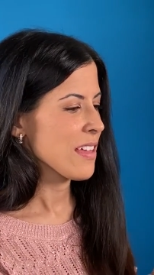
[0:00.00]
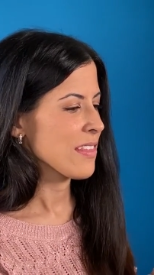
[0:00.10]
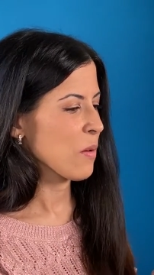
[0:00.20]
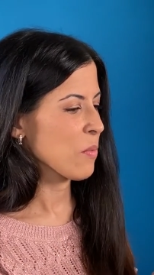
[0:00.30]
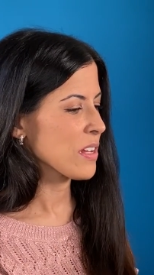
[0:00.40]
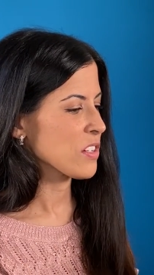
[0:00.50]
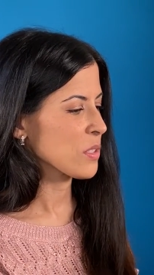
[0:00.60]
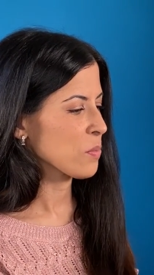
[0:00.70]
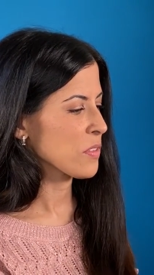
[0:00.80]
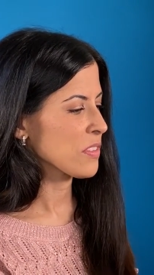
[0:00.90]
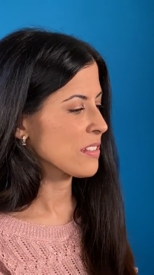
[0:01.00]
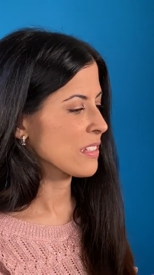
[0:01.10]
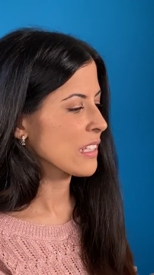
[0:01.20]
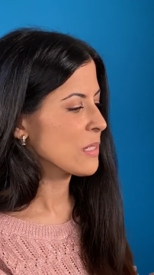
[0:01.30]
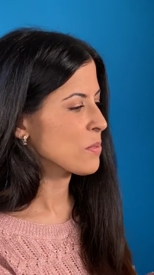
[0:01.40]
that we just put these
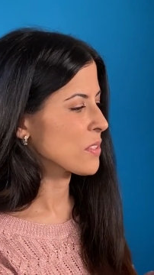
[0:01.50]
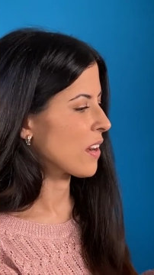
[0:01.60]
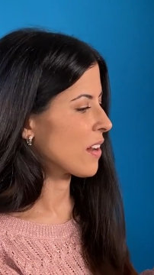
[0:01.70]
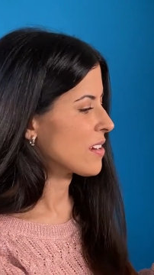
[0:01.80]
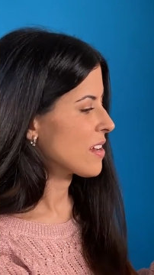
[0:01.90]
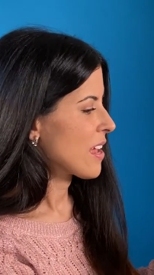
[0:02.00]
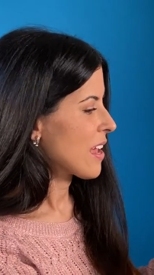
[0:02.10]
clips on.